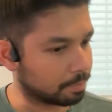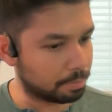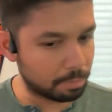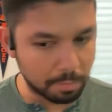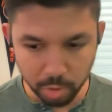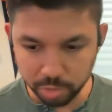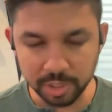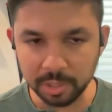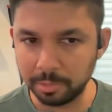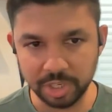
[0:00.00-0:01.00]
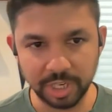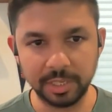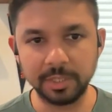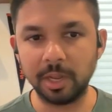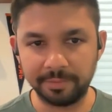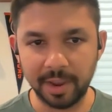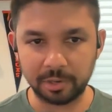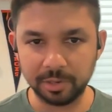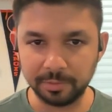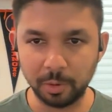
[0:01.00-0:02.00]
most of the machines on
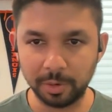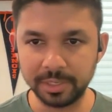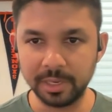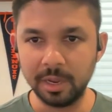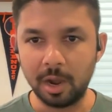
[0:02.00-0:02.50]
factory floors